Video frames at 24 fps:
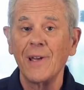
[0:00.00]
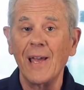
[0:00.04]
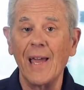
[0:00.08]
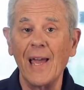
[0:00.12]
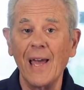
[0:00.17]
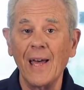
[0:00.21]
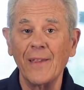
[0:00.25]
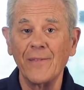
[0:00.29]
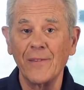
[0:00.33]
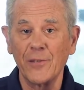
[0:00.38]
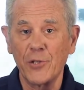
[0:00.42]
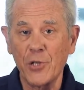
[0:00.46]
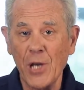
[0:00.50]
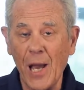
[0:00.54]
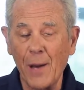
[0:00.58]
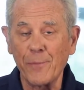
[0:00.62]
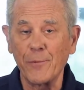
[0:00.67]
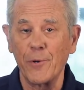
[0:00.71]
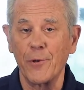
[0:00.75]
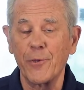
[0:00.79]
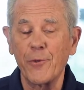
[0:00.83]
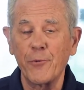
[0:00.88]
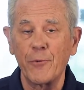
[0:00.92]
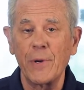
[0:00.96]
and the
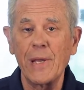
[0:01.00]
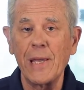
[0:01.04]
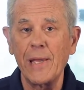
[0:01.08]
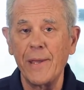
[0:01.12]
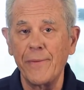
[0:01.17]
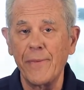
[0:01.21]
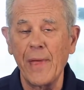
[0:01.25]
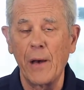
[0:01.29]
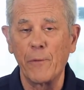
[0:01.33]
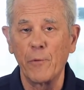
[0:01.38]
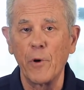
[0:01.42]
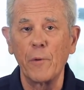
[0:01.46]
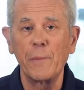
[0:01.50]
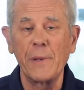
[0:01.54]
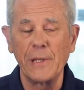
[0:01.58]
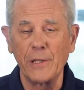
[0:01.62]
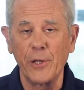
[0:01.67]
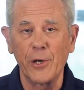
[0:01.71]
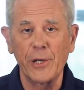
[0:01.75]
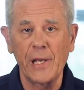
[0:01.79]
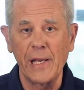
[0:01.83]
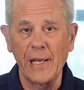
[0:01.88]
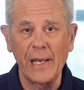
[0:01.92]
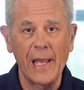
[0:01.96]
chapter three that we'll be
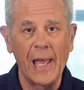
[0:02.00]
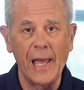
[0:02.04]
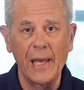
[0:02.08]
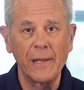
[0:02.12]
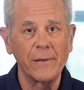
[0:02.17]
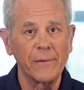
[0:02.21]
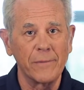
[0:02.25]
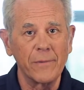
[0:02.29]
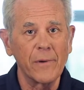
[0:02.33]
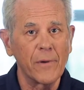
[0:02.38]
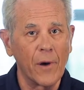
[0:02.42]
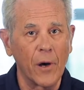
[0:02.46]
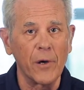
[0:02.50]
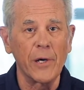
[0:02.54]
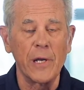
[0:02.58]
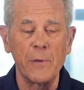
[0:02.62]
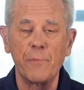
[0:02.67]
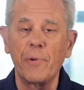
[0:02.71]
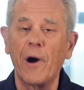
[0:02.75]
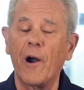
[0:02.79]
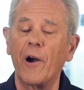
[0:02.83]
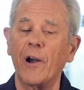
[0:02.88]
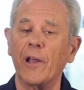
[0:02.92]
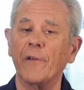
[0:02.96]
looking at, only
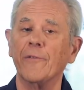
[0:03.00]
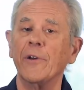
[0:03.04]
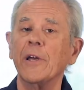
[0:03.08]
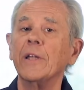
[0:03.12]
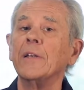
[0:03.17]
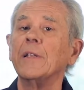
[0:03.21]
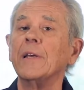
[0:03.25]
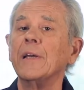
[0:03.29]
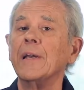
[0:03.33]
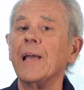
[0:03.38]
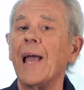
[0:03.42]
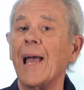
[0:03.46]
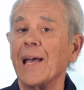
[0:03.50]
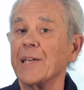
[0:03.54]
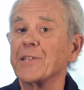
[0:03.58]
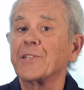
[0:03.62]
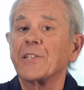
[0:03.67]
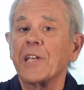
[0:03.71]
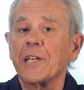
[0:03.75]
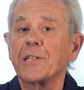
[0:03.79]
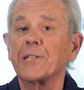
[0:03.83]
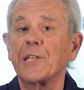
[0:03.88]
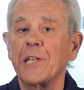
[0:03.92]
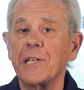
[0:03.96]
part of it, has
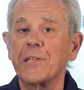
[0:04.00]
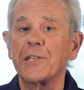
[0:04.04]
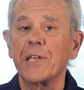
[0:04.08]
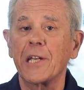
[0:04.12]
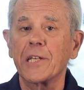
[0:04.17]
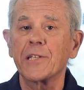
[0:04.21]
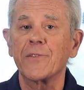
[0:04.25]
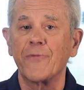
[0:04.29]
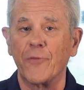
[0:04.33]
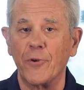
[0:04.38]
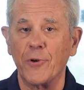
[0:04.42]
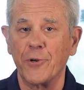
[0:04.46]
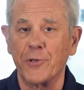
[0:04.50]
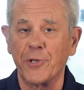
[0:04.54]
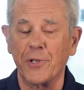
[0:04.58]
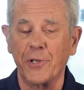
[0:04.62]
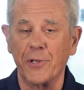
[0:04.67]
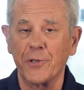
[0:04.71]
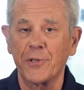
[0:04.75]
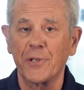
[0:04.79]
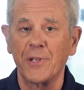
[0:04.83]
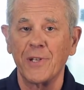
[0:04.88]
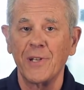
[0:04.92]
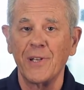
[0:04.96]
66
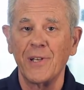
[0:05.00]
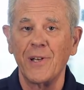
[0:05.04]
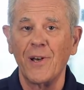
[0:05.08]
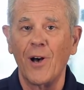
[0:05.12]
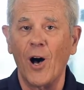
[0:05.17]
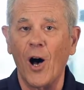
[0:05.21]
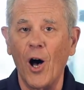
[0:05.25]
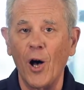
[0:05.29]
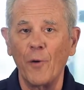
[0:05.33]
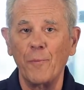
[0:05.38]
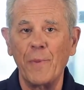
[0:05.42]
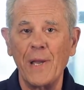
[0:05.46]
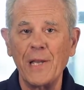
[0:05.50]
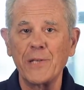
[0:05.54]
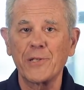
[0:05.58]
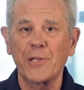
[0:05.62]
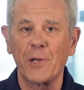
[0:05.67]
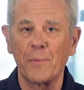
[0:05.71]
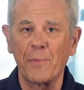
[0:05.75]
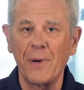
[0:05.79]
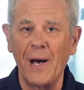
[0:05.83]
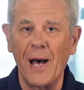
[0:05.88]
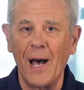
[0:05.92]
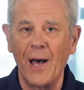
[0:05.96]
verses, all
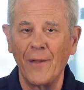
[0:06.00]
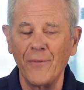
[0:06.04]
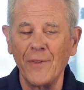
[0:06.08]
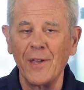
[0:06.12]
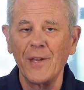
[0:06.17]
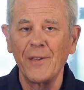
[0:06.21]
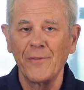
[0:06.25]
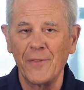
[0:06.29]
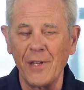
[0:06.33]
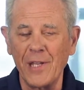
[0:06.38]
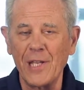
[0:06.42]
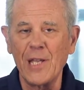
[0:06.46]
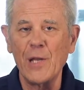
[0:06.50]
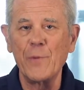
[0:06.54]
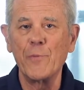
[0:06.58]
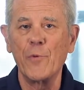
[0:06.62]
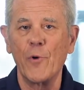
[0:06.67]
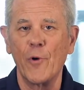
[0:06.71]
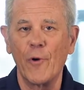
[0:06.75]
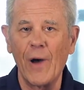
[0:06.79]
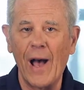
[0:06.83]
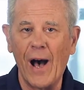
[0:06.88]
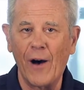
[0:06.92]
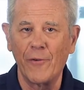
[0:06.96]
based upon the
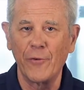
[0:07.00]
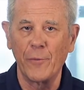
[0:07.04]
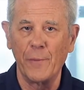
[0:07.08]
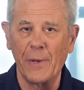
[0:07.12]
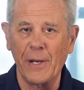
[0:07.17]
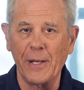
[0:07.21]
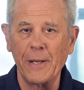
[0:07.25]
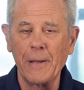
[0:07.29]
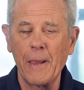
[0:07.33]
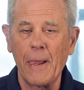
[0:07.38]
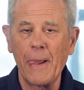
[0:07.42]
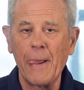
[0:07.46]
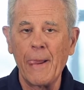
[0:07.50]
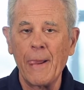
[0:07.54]
Hebrew alphabet.